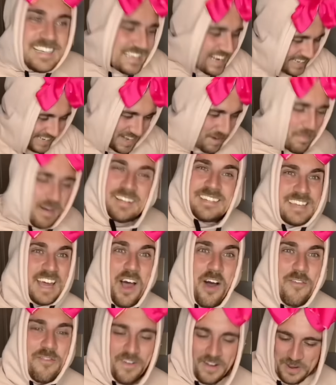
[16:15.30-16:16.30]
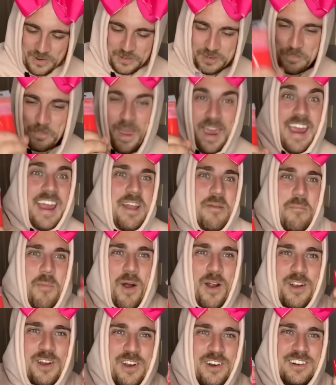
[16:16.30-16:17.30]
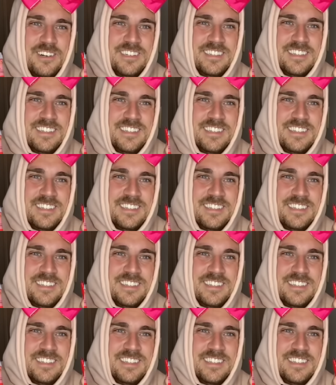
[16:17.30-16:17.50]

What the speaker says: I did it myself. I used paint and markers.